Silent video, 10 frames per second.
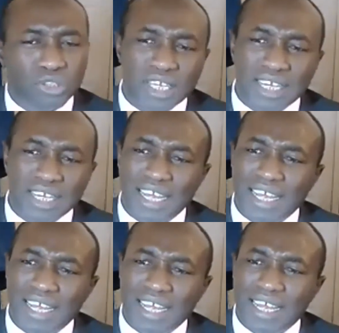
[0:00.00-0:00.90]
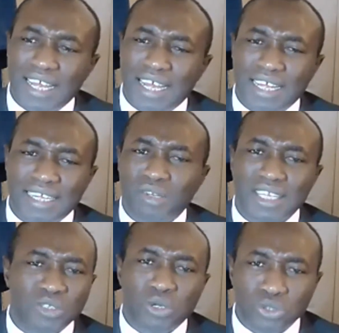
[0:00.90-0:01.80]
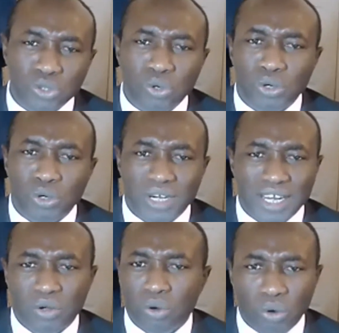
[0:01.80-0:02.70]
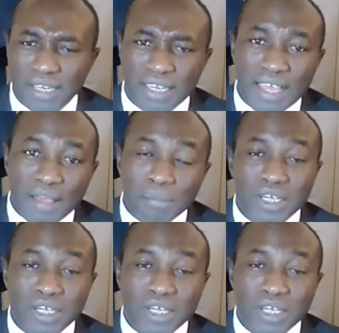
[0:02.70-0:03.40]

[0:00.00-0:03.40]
don't think he's going to go that low. I mean, because